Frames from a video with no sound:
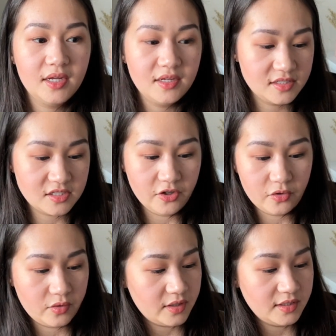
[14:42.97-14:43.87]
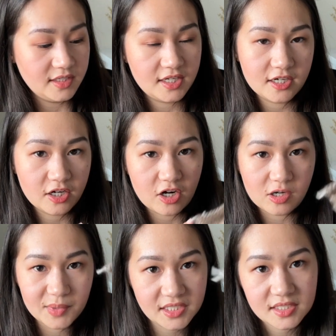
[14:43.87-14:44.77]
So knitting a
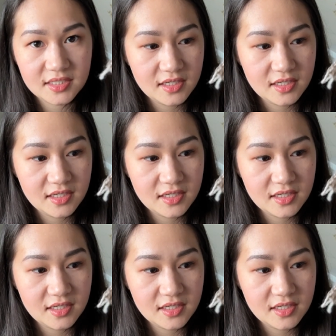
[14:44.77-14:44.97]
garment